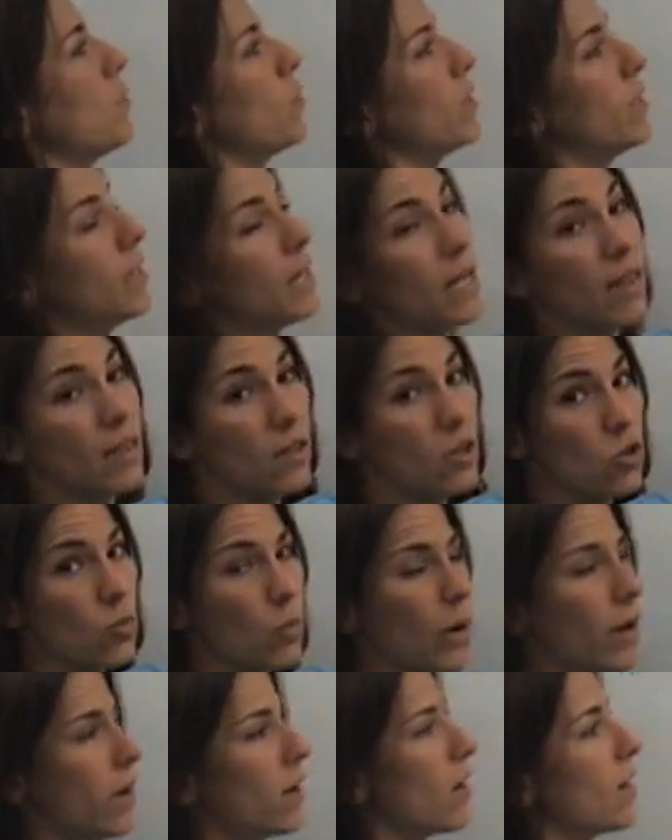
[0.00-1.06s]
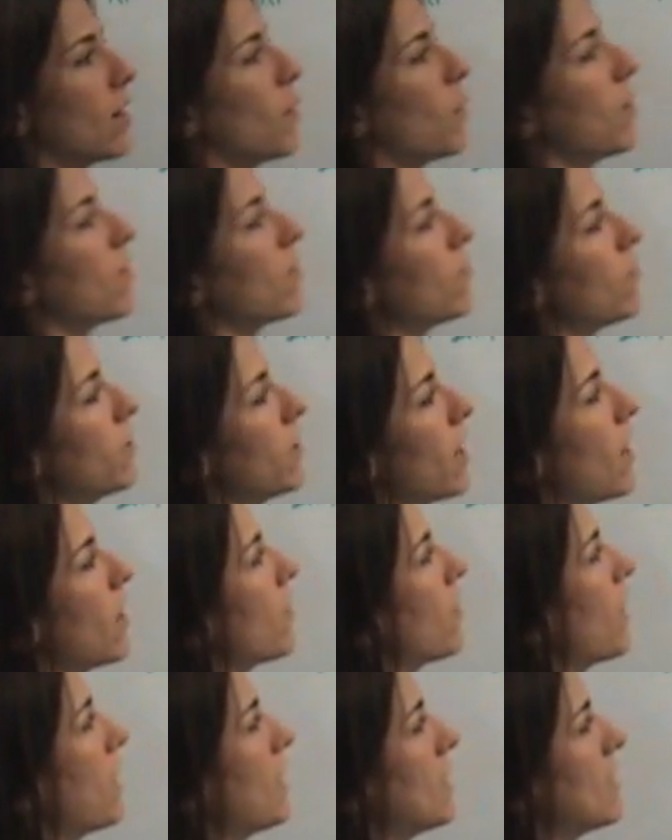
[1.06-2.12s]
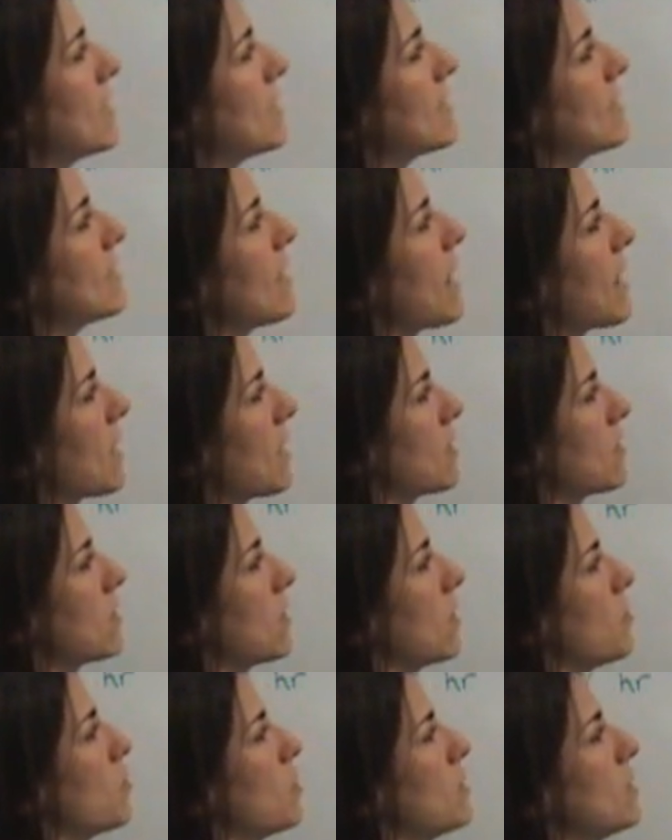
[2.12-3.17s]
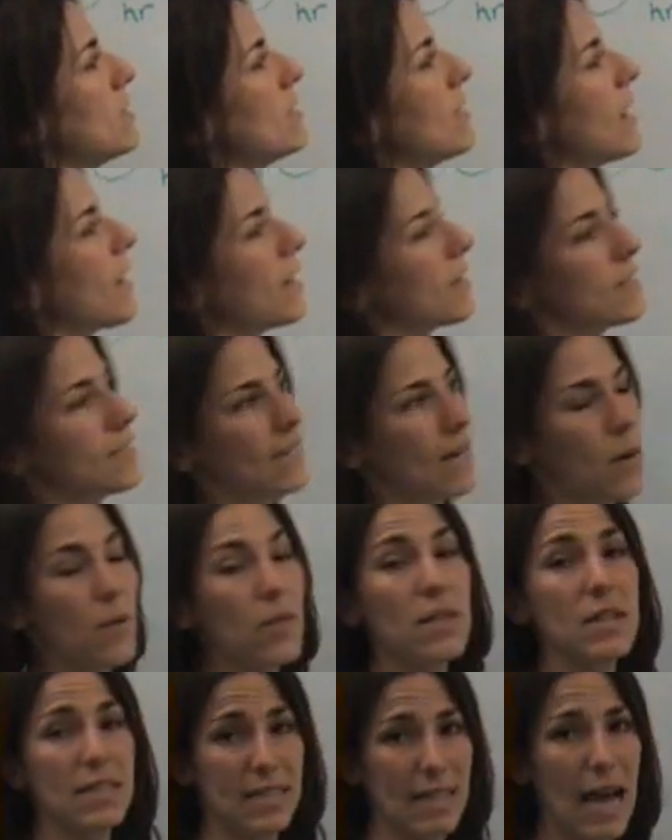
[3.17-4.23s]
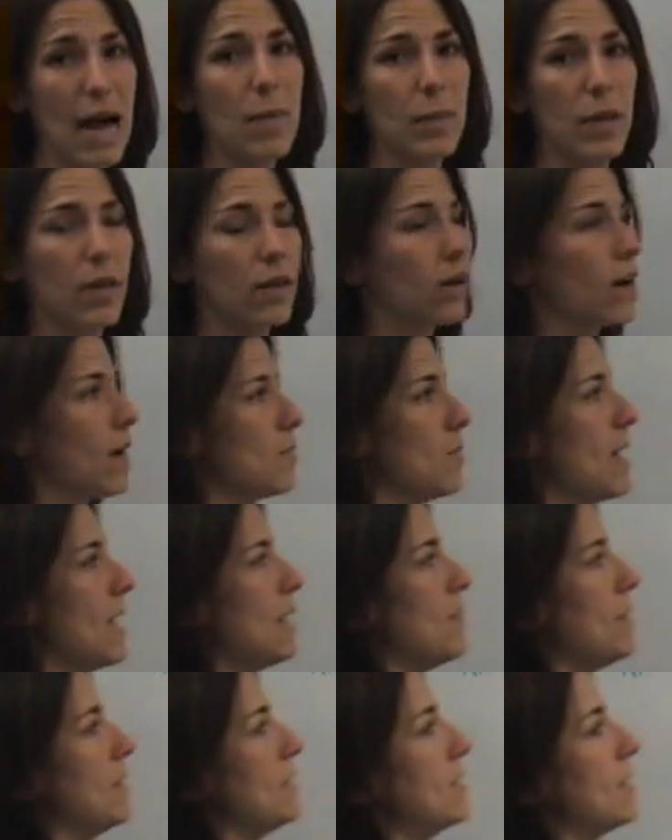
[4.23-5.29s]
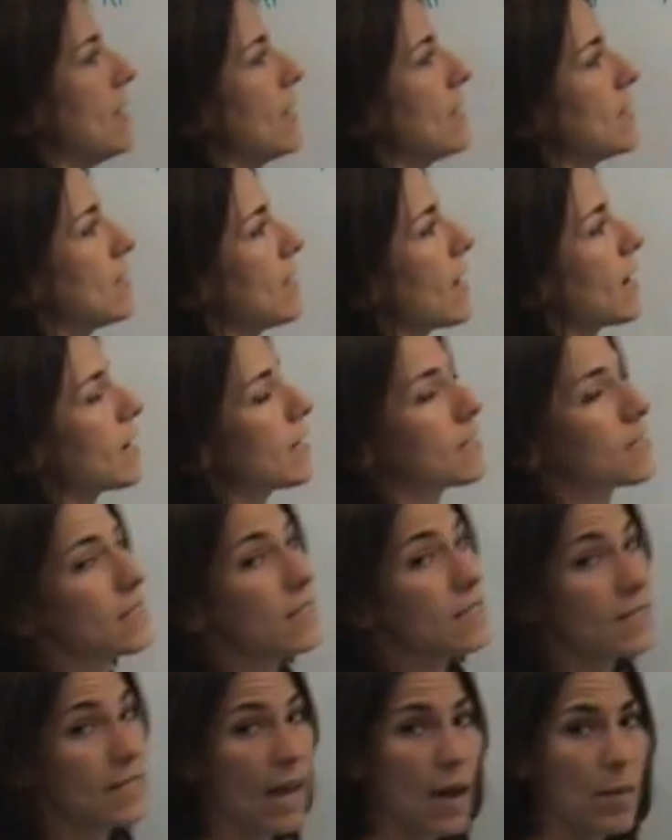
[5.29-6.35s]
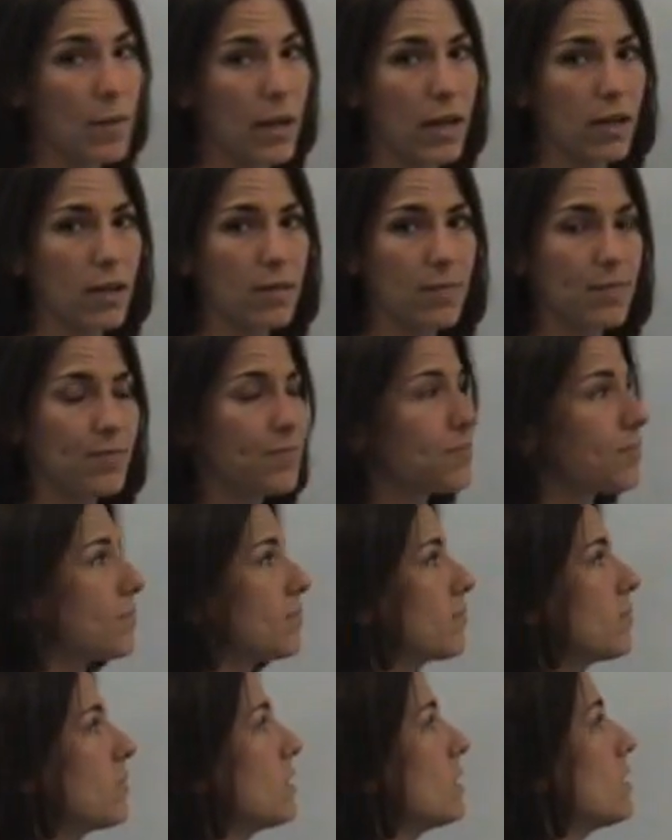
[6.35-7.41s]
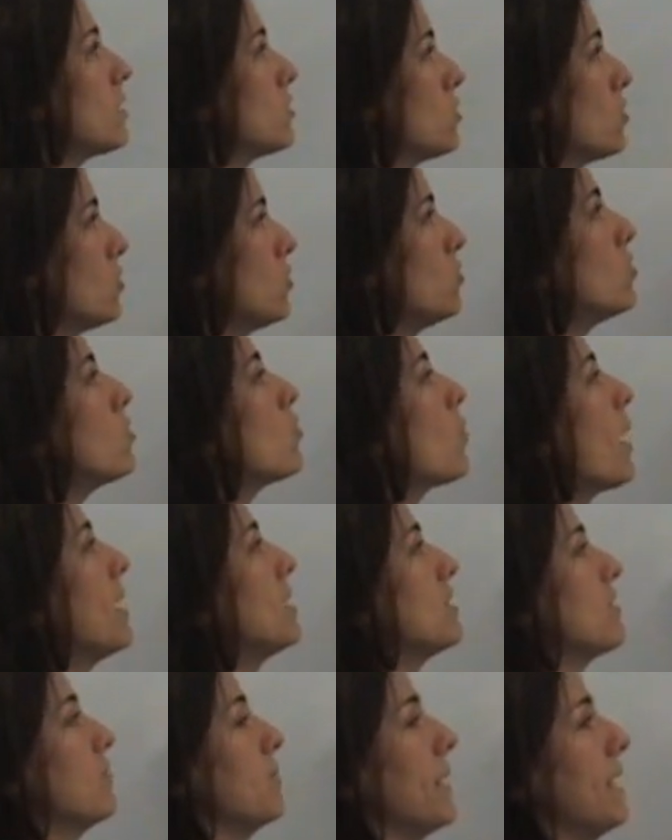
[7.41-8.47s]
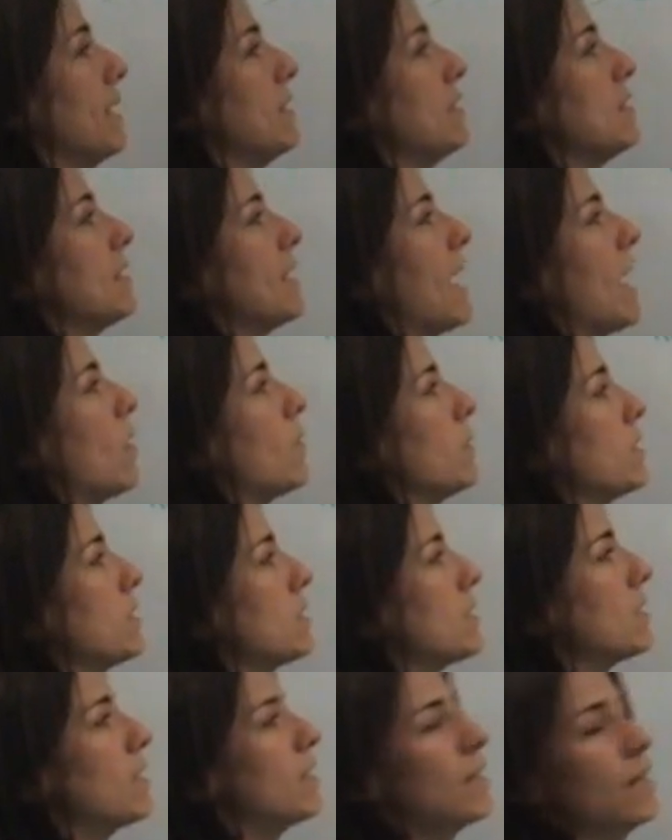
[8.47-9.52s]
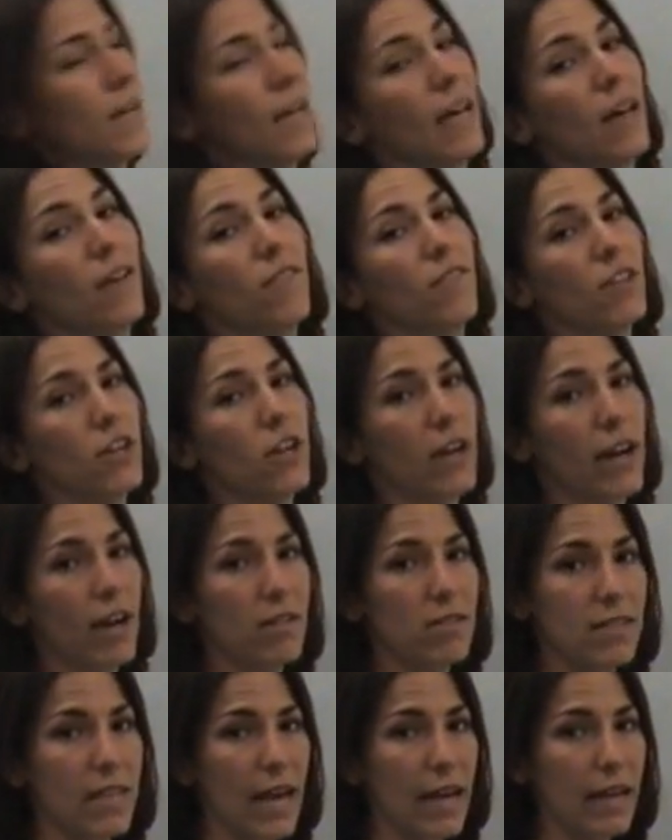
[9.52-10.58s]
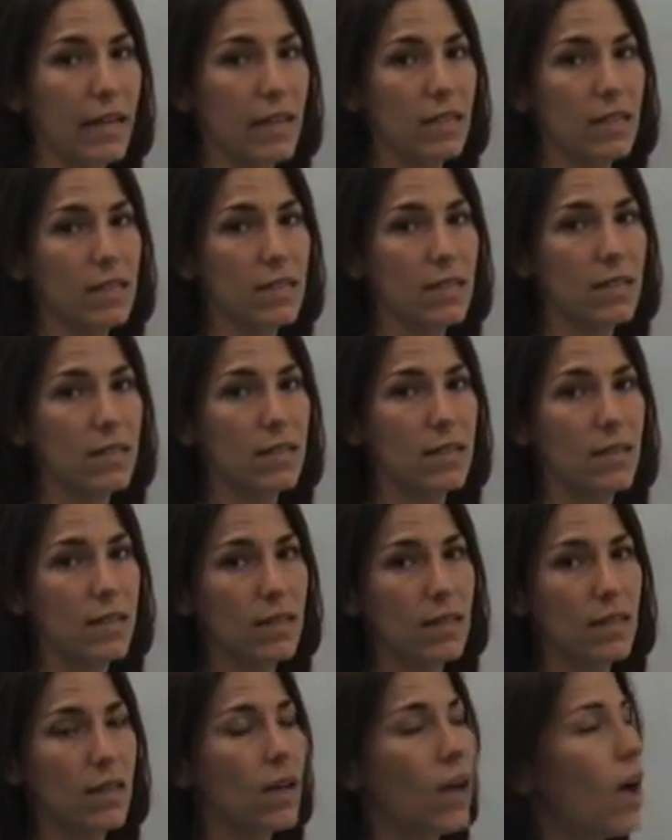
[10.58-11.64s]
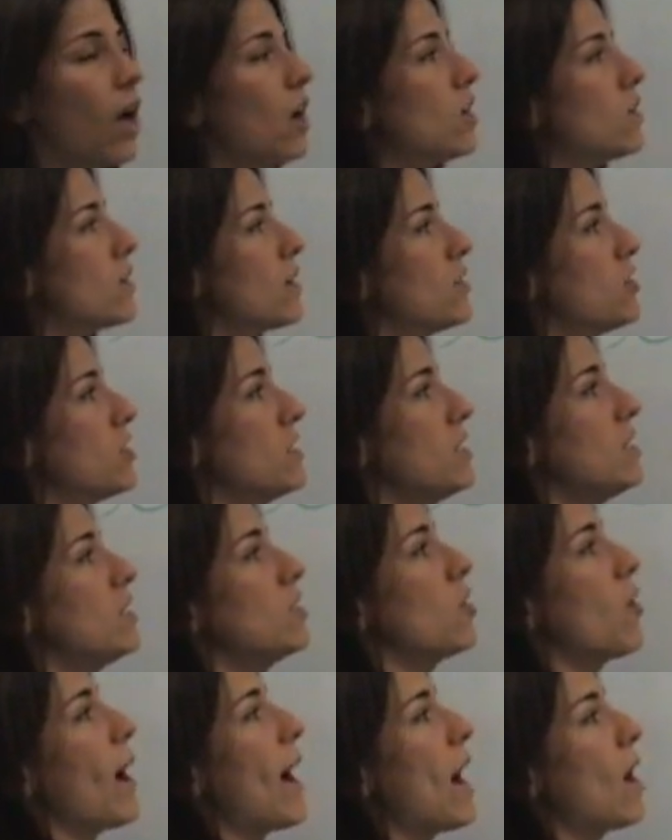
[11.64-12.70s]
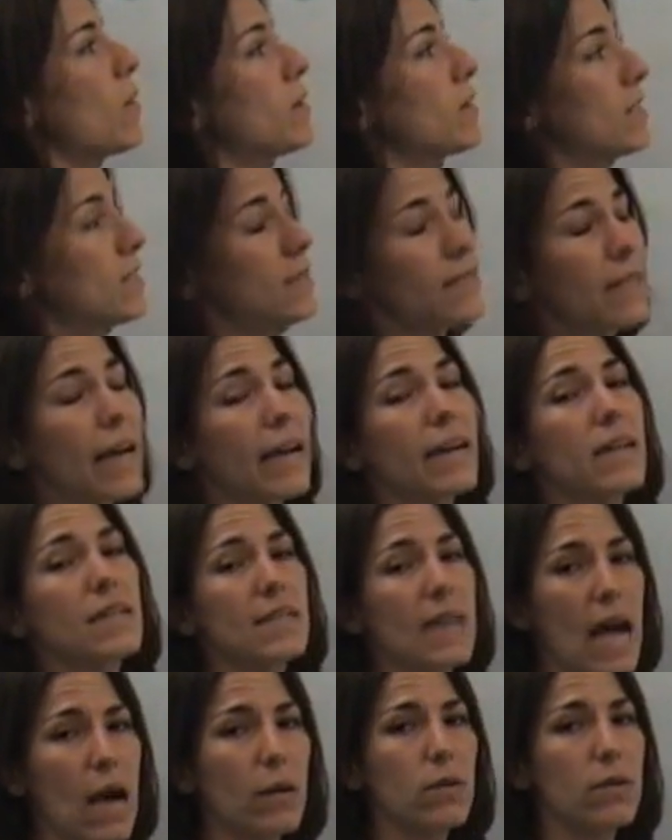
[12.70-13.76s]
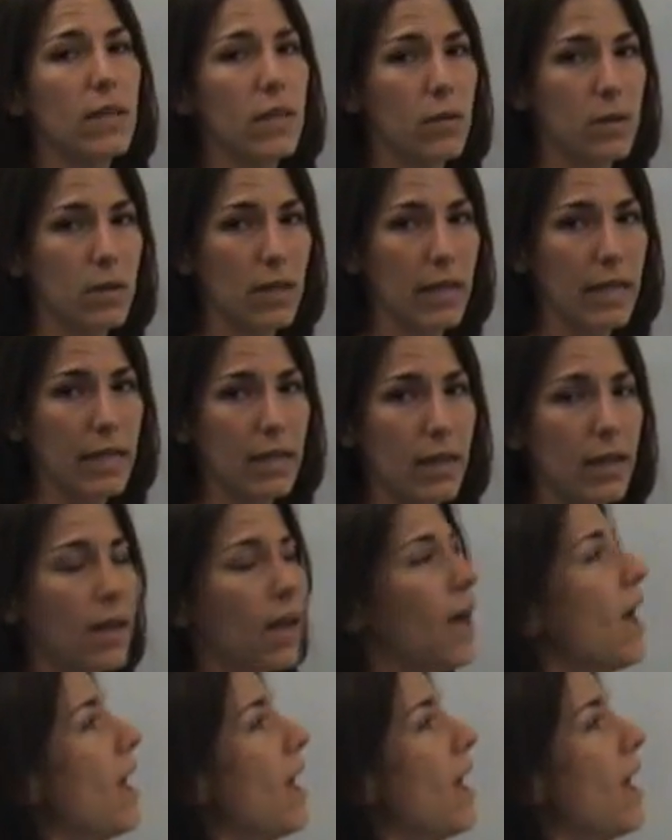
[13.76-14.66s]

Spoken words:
I'm putting it in the numerator, and I want to figure out that in seconds. I'm going to put seconds now in the denominator. I'm aiming to get seconds in the denominator. So unit-wise, I'm canceling hours, figuring out seconds. So I just need to know hours and seconds, how are they related?